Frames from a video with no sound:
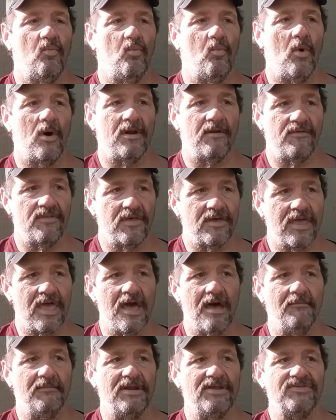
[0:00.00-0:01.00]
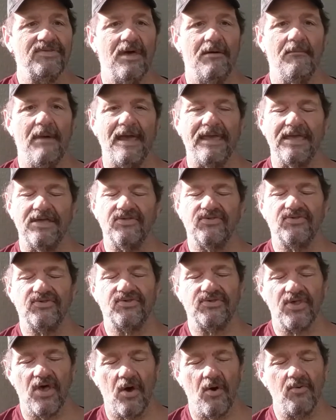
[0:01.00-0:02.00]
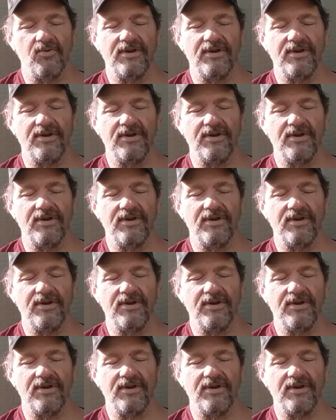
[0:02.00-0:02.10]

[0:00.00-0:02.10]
one of the companies that make it so